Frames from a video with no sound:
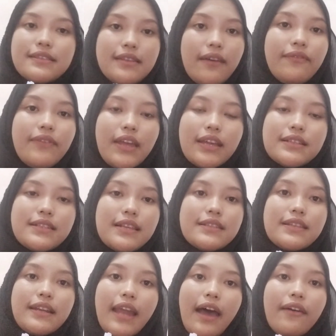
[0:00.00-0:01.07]
Suffix
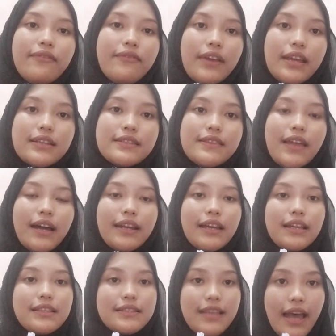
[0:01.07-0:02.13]
is an affix
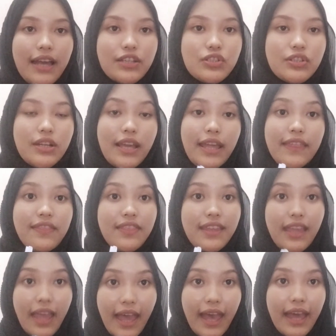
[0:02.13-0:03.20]
that attached in
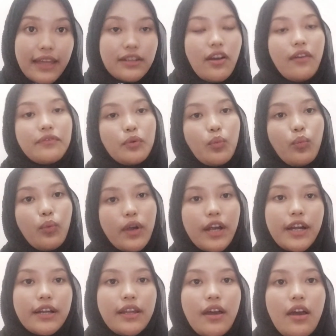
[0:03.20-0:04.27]
the end of a
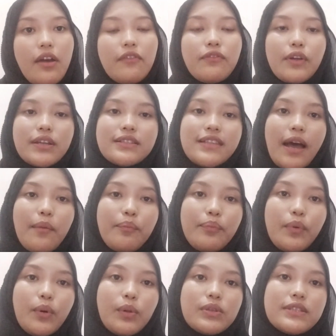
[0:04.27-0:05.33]
word. For
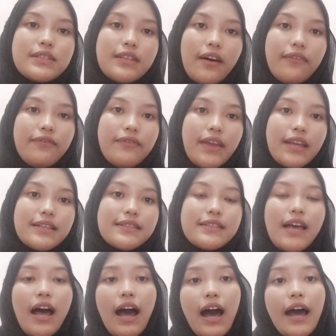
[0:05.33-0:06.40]
example, suffix
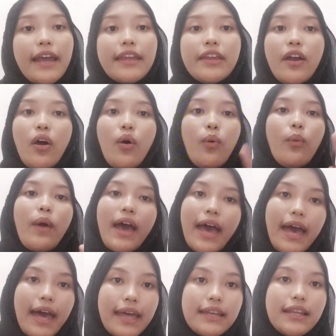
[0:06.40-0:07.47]

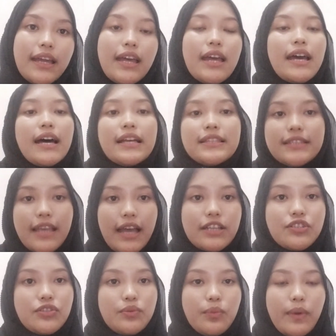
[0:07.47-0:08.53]
ion
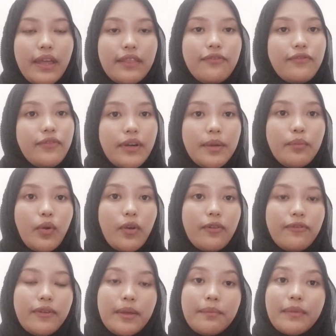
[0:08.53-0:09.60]
attached with free
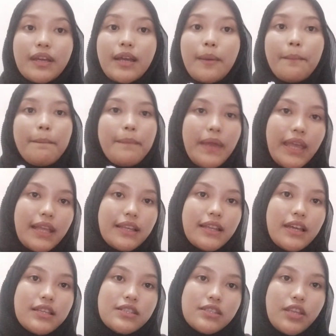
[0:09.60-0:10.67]
morpheme compete,
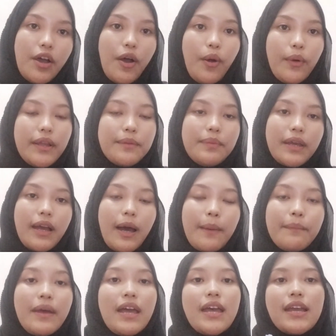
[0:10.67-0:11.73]
so it
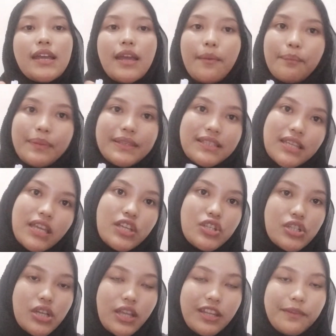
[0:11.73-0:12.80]
becomes
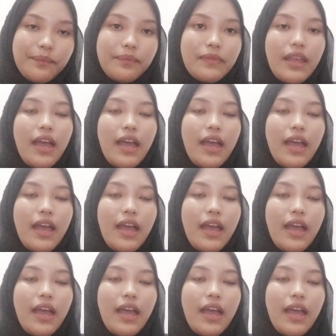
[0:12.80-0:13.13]
competition.